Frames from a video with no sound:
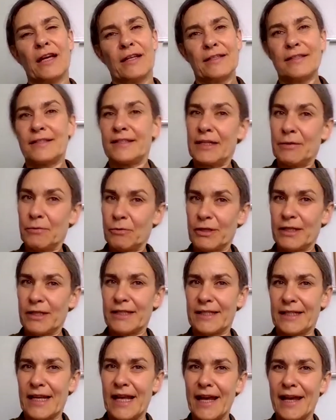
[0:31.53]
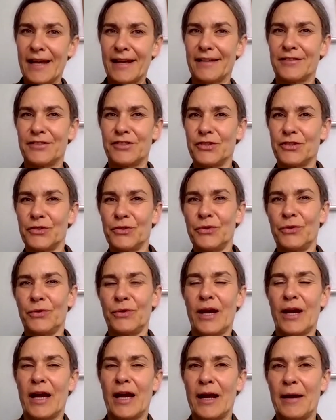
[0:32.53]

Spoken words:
seen what it's like to